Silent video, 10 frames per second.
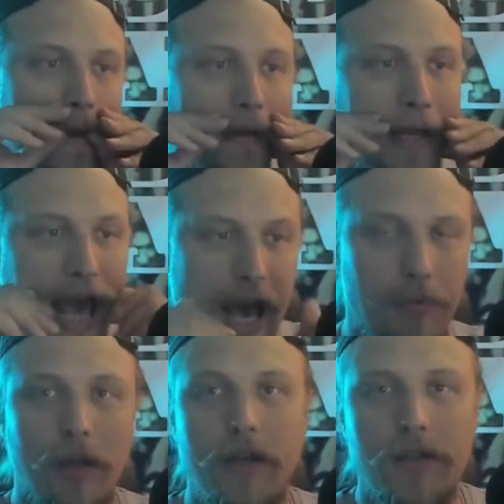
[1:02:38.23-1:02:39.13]

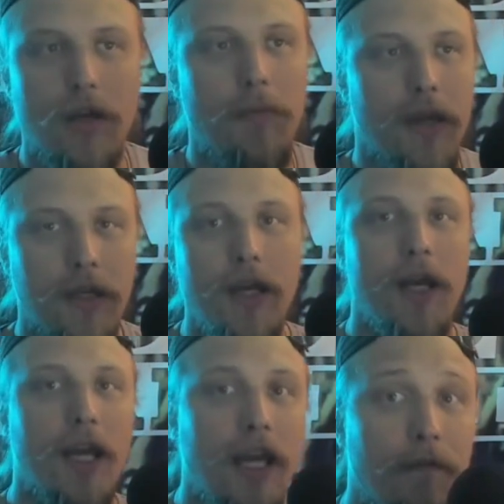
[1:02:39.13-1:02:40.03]
capitalism and
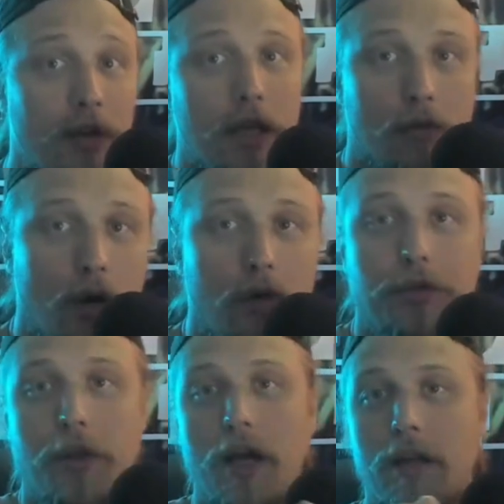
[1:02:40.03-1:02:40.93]
infinite
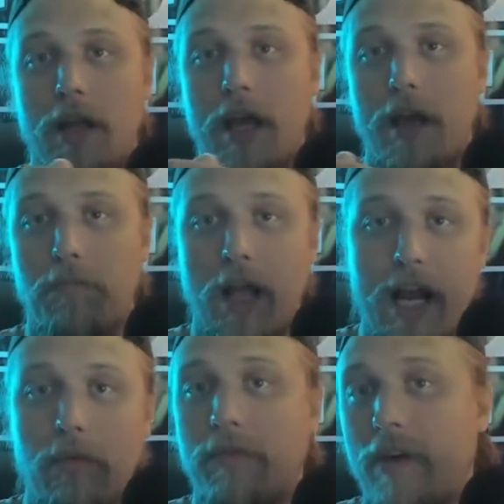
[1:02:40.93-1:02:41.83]
growth on a
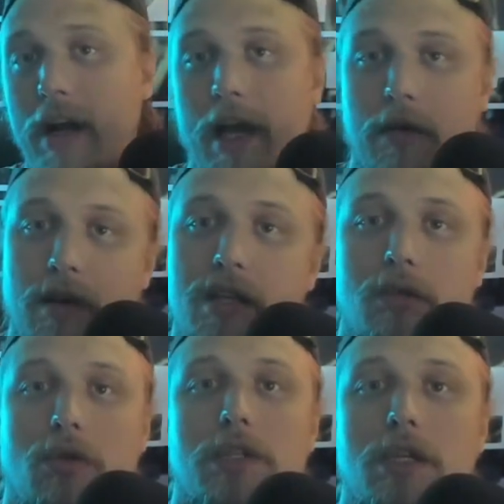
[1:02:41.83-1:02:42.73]
planet with finite
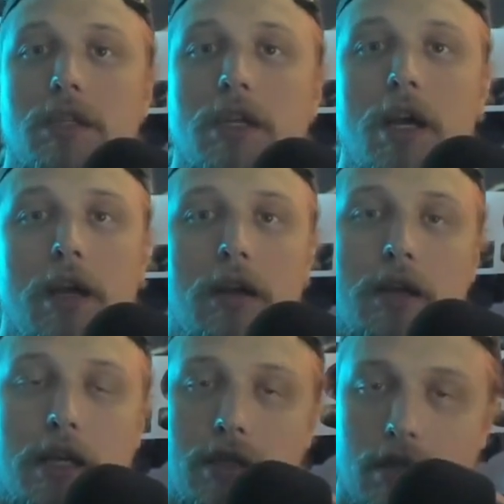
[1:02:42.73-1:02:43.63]
resources
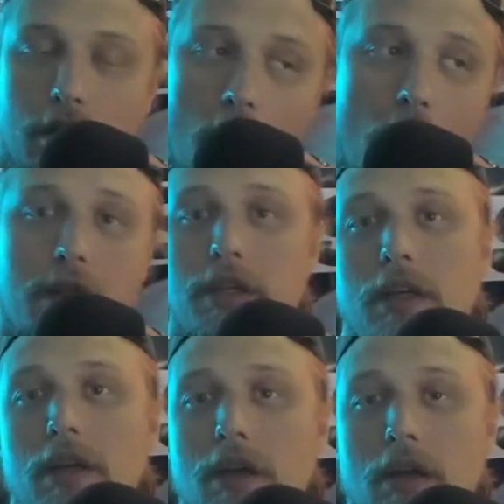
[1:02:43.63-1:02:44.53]
is
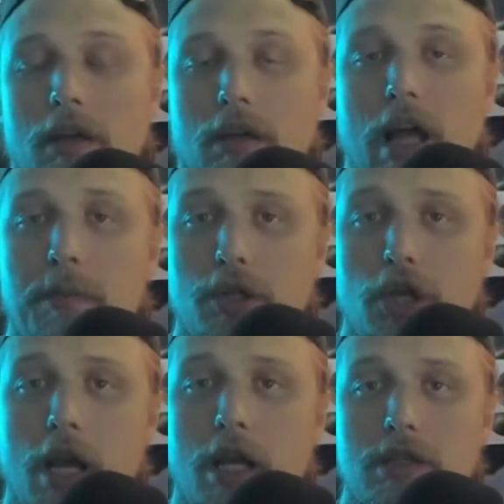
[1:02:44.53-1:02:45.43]
causing climate
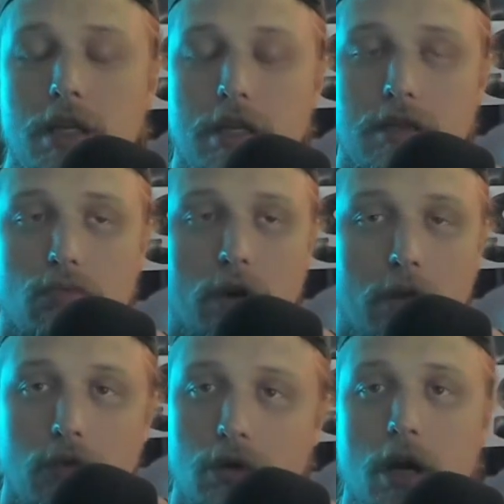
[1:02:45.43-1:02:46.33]
change, is one of
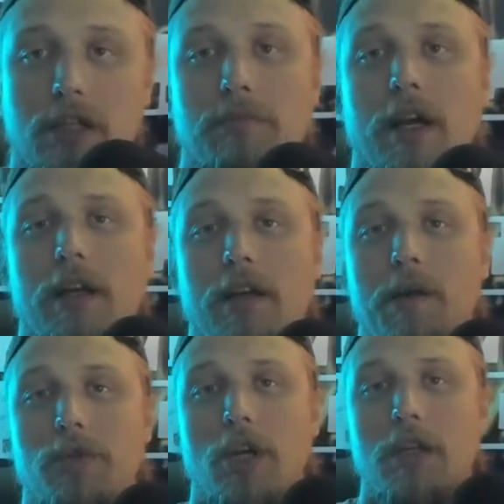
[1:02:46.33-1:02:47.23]
the root causes behind
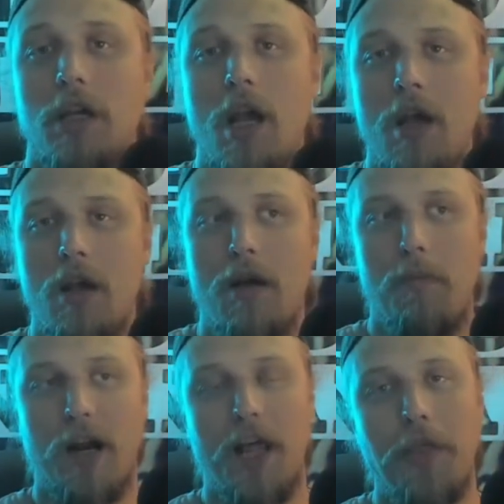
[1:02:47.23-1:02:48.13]
climate change.
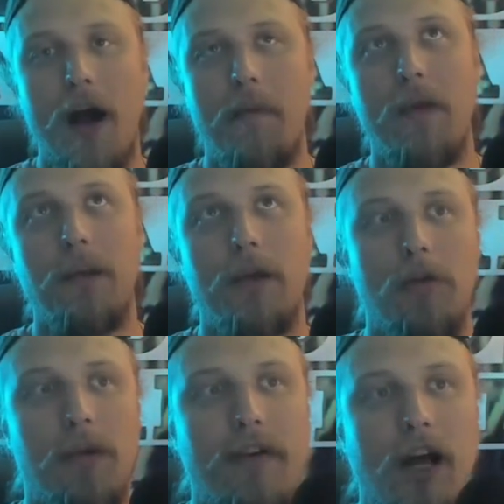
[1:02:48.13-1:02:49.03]
But I thought maybe it
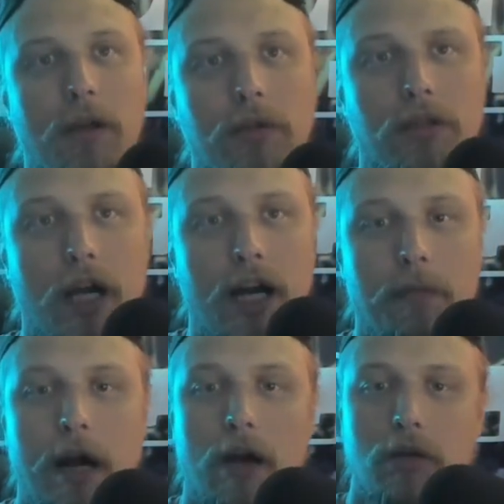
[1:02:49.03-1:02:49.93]
would be valuable to talk
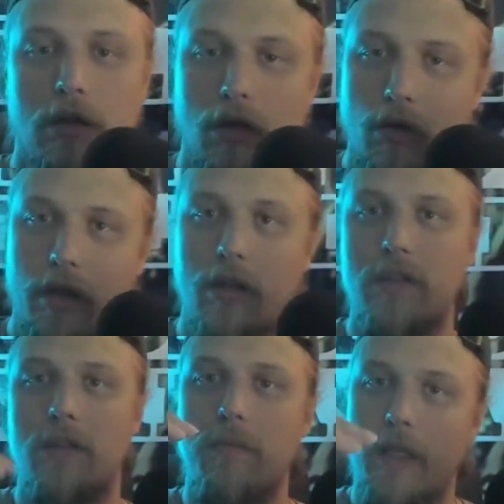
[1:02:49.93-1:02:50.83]
about how
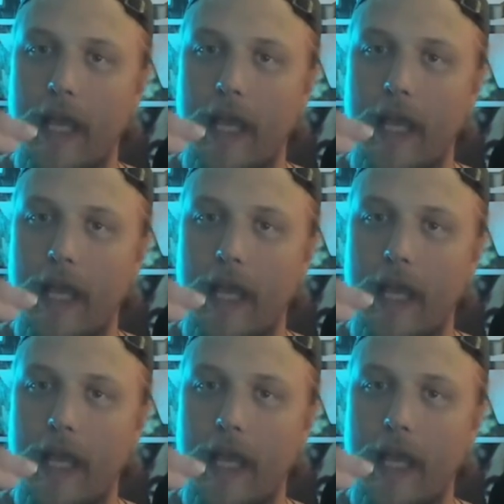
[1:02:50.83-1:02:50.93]
colonialism and